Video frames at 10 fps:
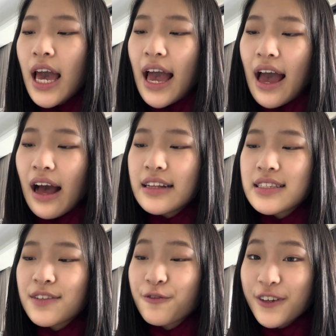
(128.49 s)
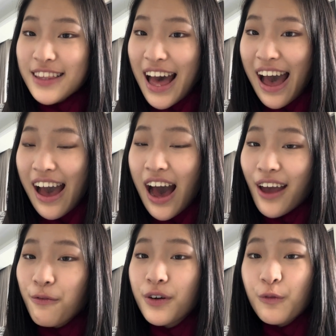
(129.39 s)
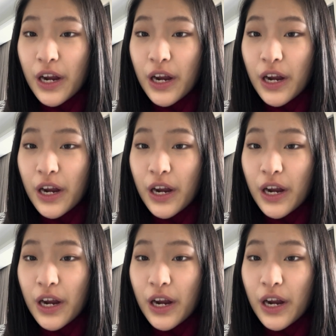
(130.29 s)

And for that, I would